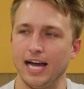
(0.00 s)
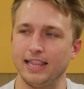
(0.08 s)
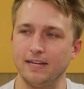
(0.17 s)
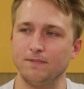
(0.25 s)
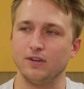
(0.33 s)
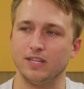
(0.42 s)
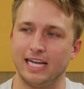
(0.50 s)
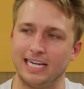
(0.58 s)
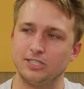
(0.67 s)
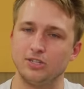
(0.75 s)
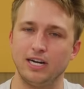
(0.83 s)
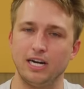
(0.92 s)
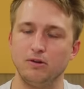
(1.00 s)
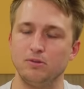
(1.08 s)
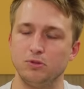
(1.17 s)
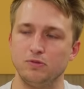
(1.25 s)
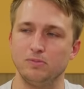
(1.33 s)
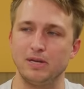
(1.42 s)
I think for laser hair
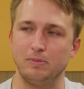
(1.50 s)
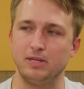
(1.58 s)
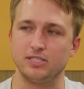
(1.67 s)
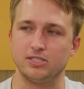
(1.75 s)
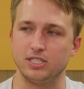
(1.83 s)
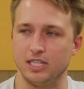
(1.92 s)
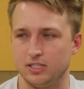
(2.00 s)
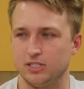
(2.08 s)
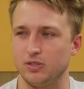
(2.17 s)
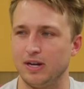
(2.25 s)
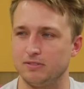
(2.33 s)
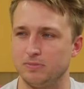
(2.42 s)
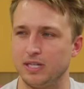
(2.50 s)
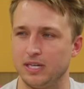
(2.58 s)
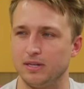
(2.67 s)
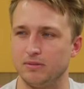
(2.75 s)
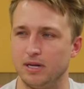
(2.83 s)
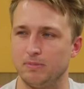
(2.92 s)
removal, maybe it's you have to be
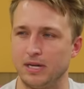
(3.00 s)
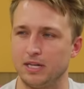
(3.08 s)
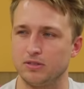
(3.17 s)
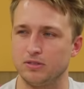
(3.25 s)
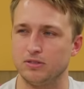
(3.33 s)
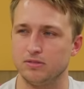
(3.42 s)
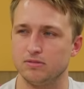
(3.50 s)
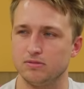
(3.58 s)
a medical.